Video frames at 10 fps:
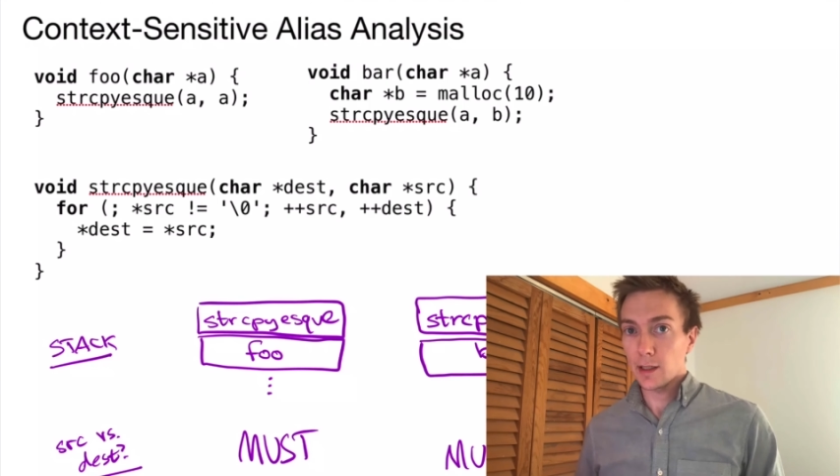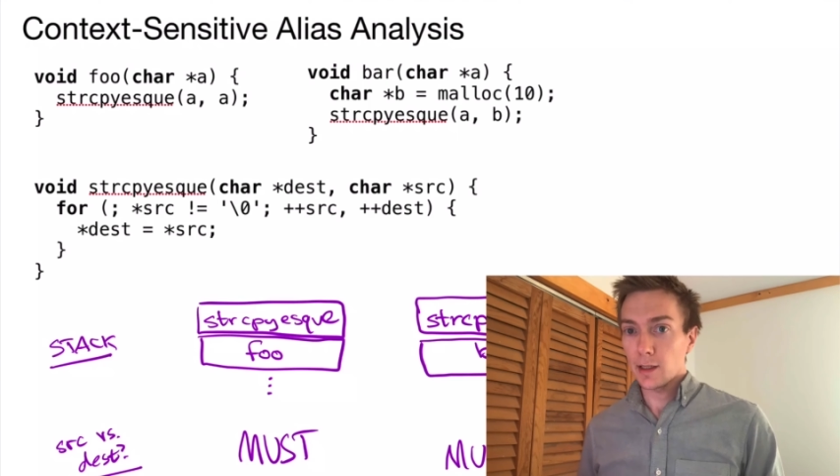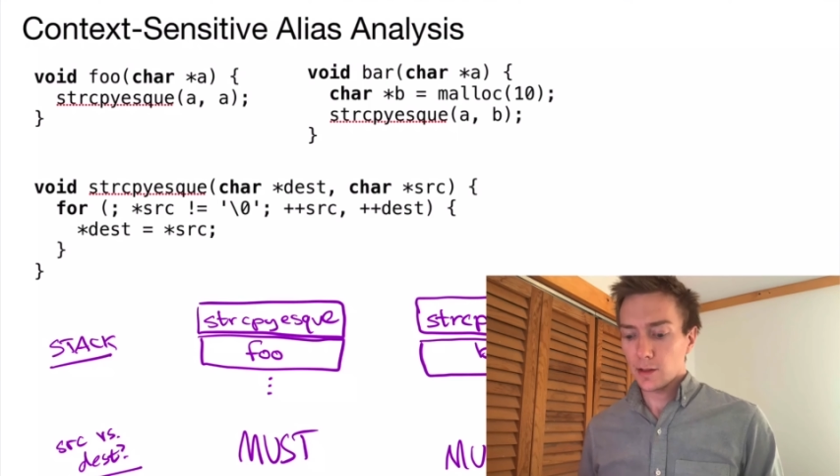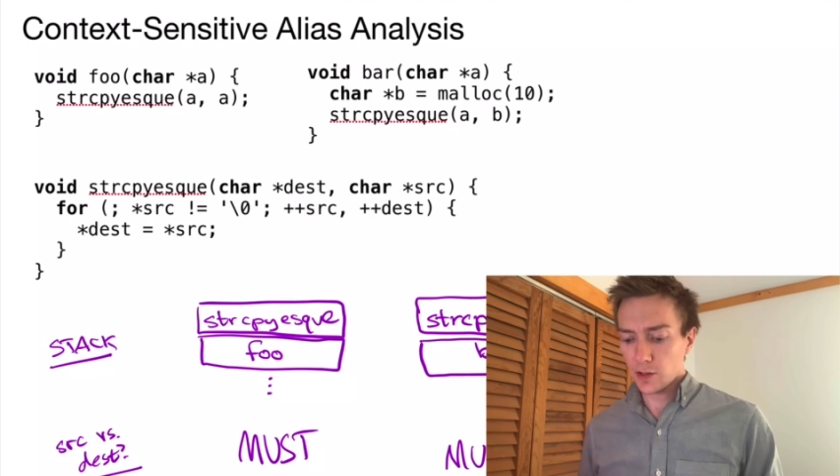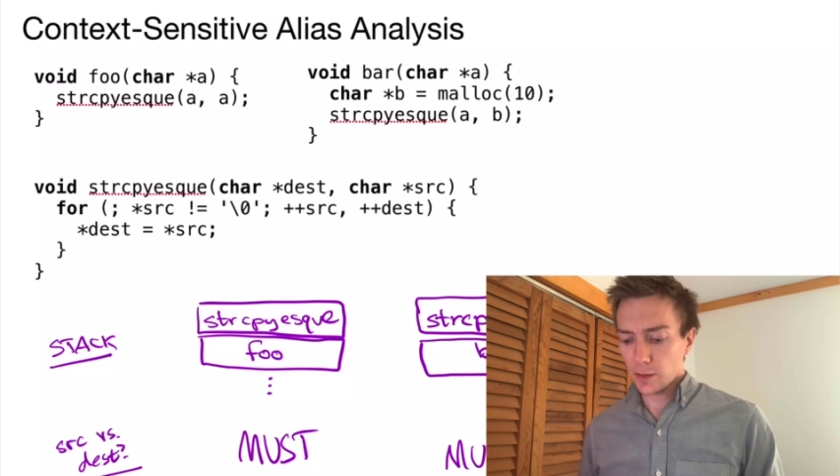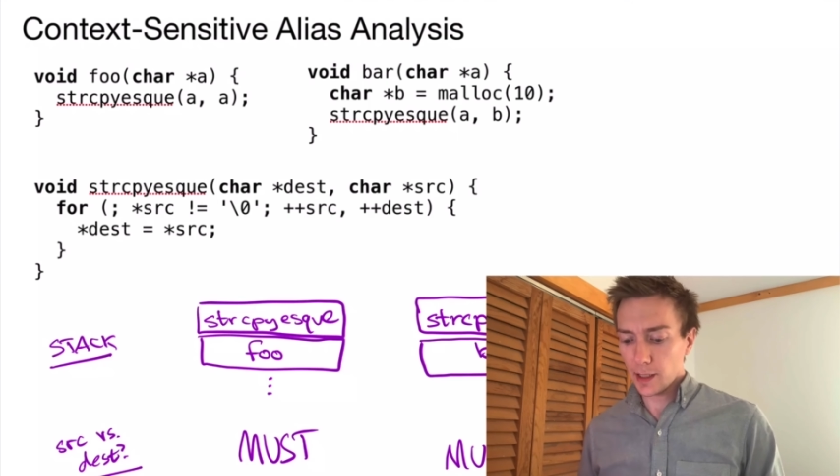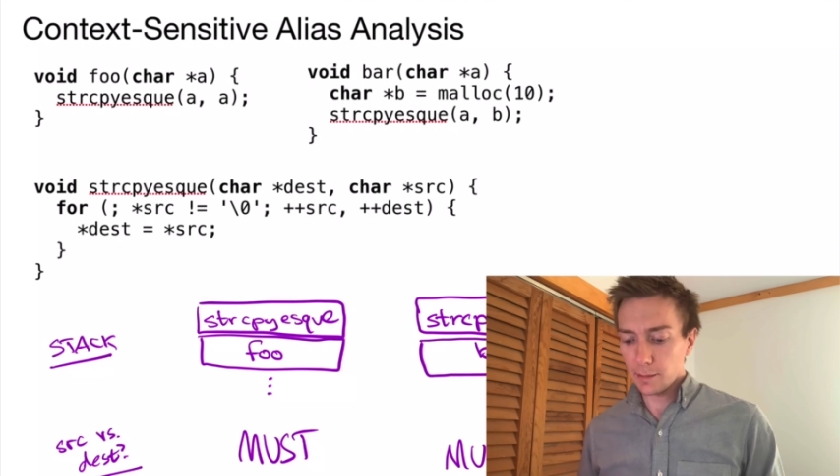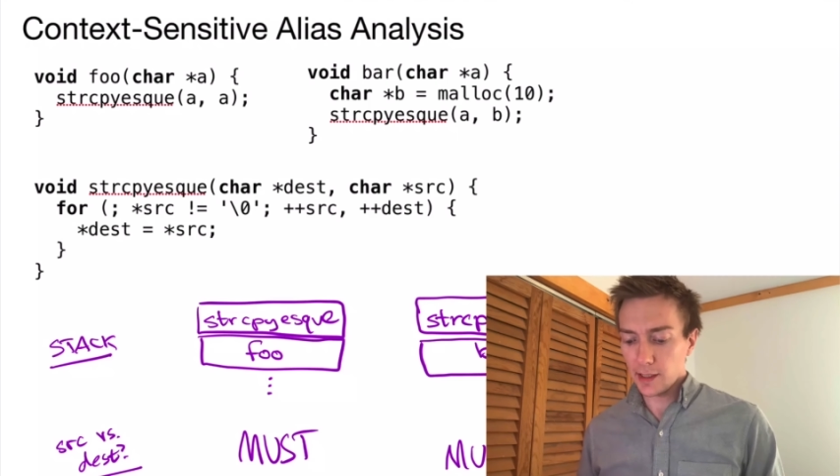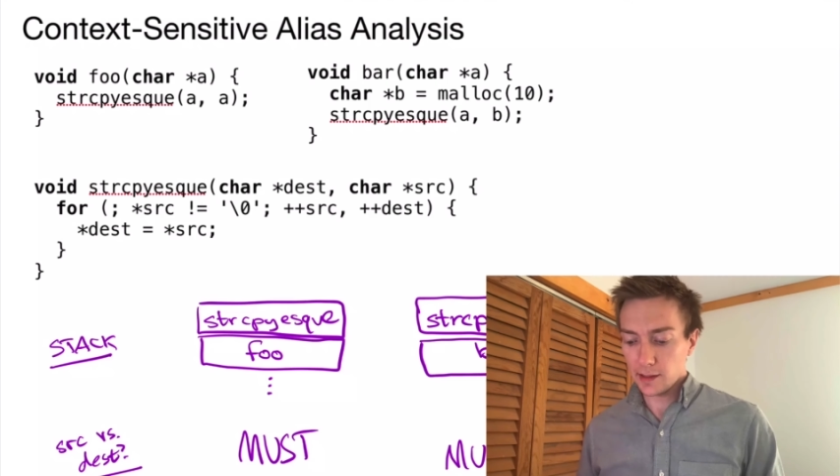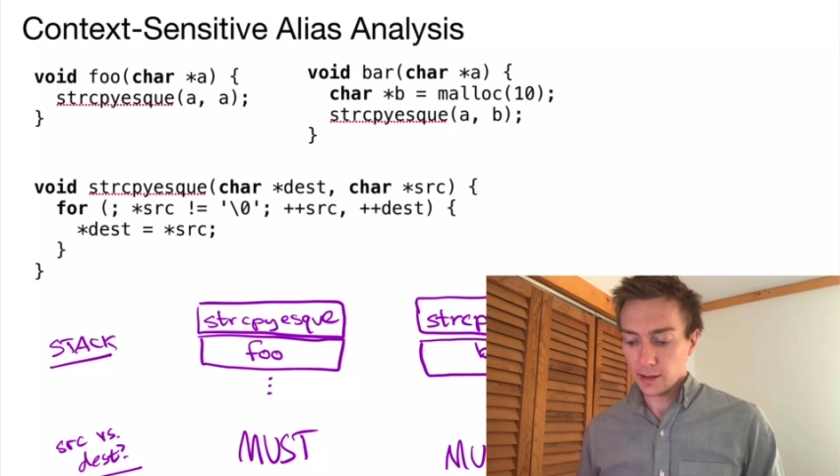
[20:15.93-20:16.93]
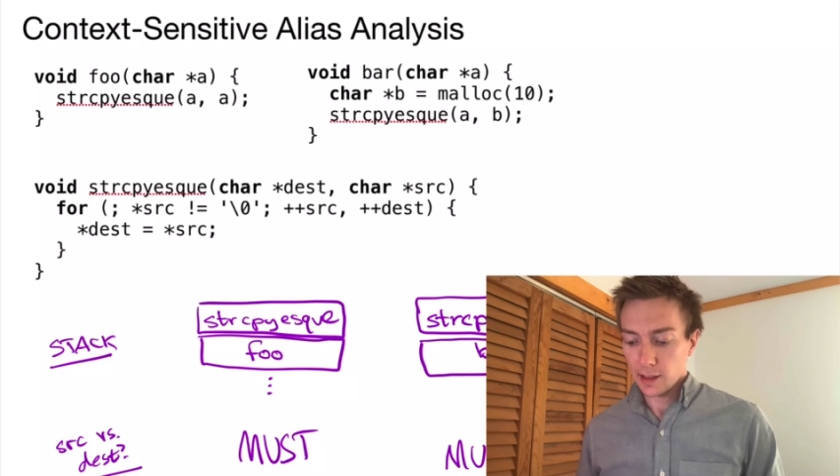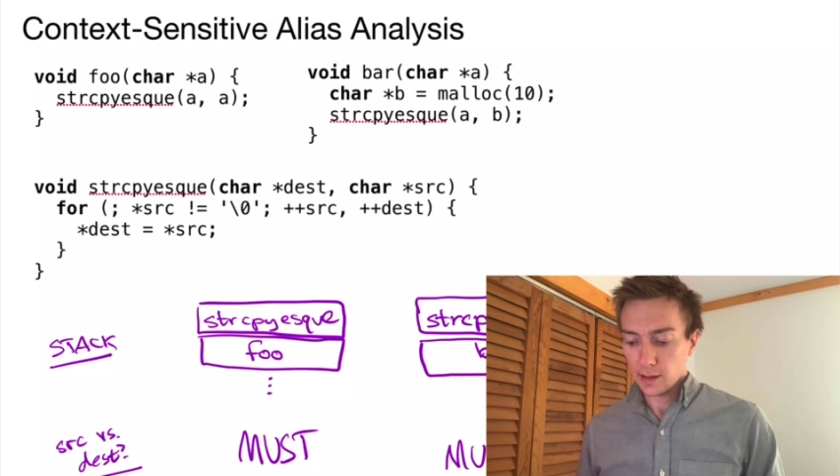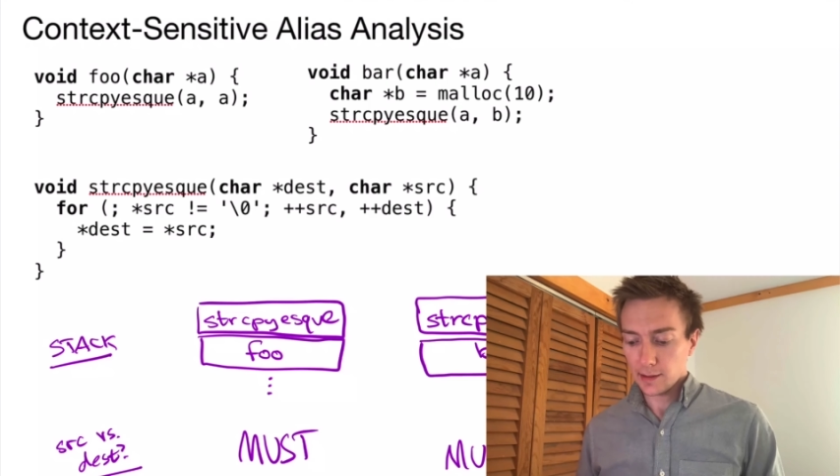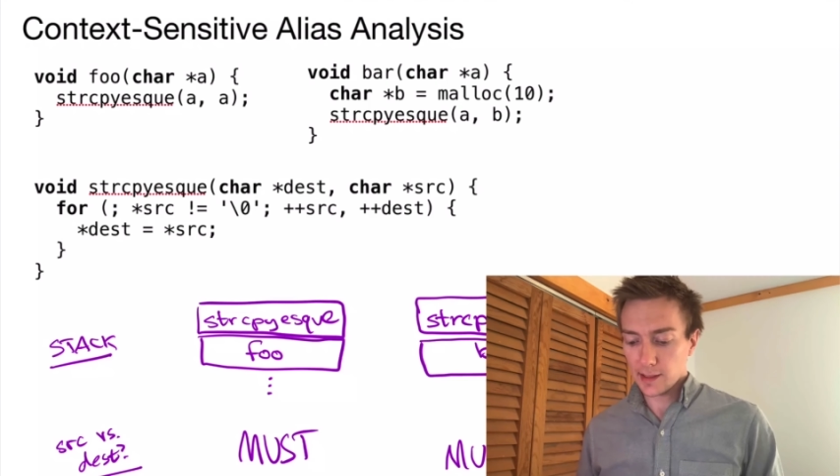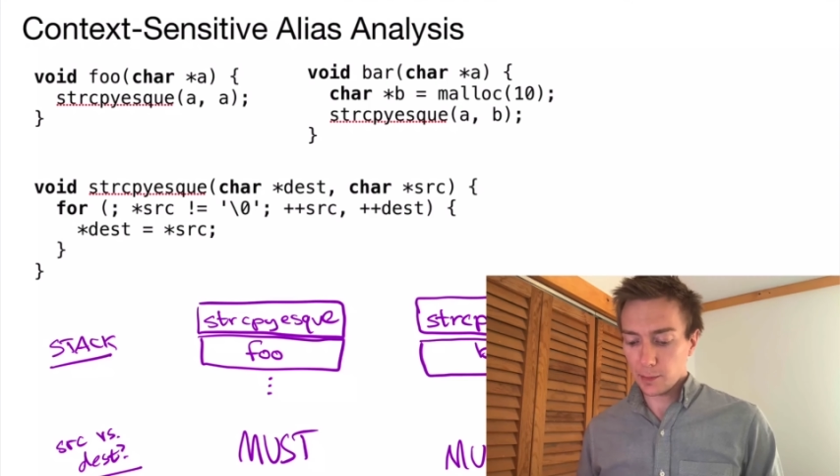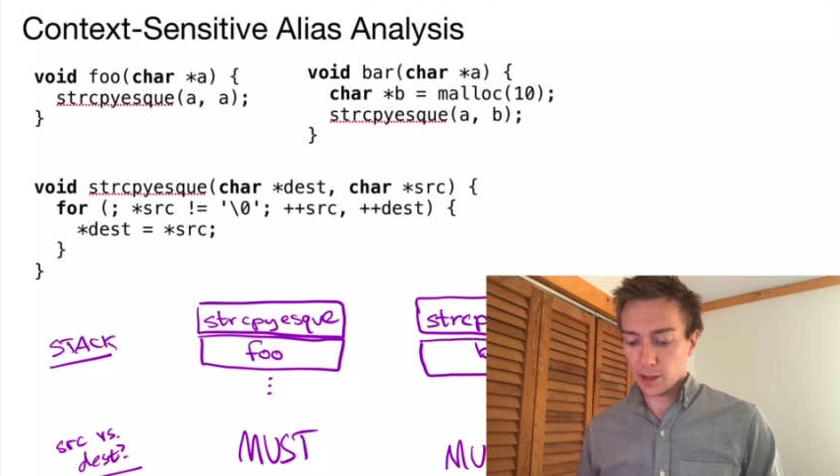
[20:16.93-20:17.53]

To show what I mean, let's bring